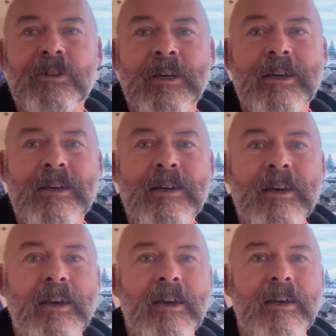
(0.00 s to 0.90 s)

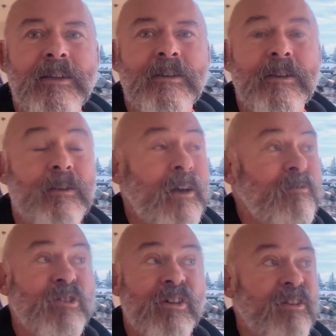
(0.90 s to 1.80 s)
day, and
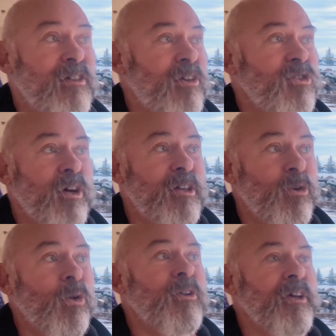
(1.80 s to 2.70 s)
haven't seen the sunshine
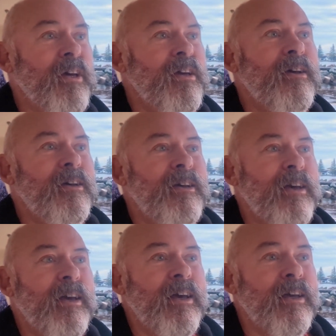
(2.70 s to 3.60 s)
all day,
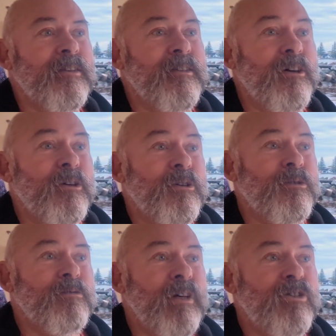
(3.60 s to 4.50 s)

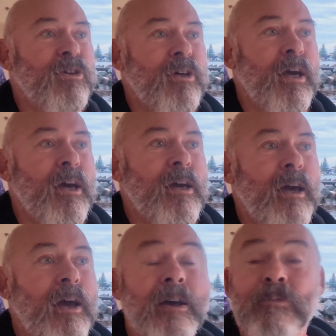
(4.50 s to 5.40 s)
so that's
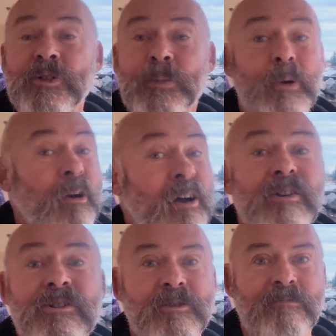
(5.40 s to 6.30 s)
okay.
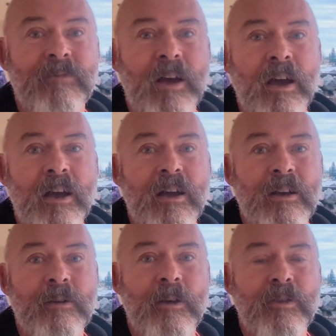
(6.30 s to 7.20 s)
Surprise
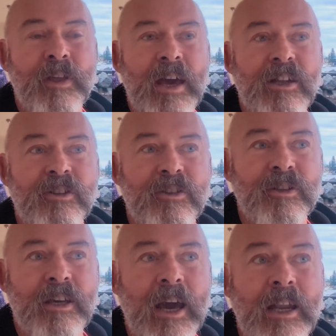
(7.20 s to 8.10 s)
that
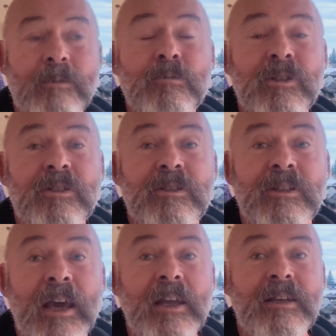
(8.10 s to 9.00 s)
the Adams
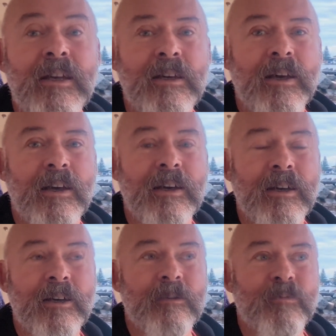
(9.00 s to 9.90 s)

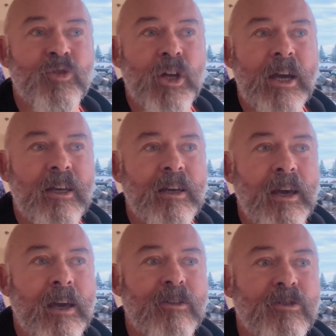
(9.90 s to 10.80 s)
10, Jack
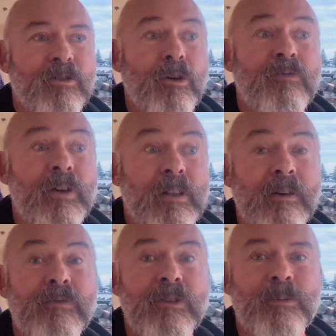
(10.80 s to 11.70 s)
and Sophie,
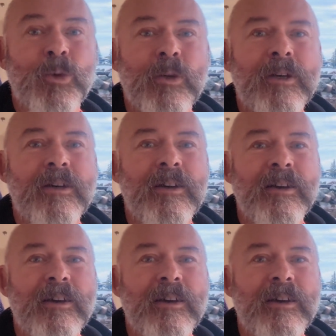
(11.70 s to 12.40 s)
left this morning.